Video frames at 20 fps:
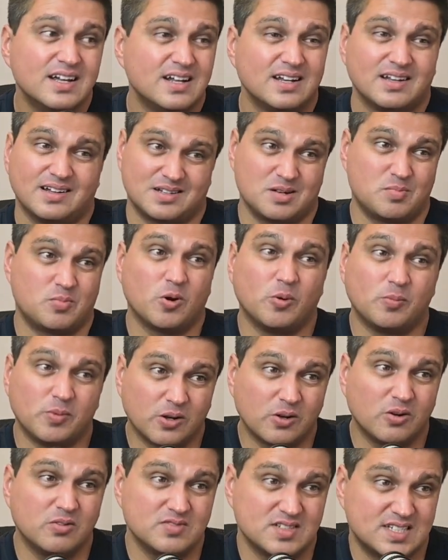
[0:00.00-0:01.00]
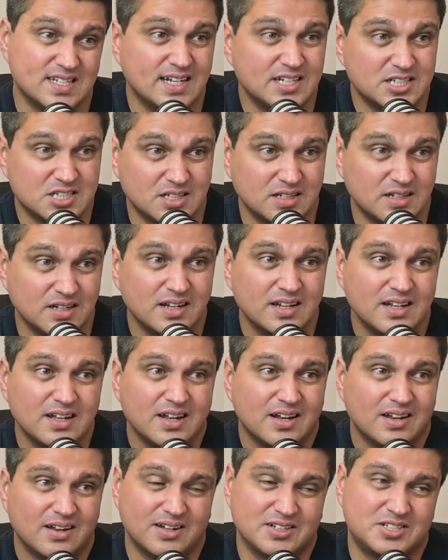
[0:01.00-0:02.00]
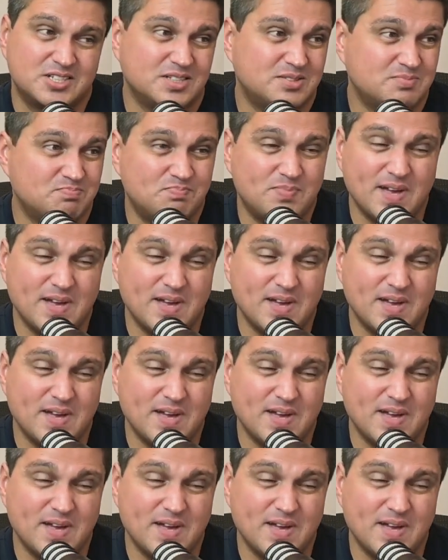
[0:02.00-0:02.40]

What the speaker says: like a proper conversation, like just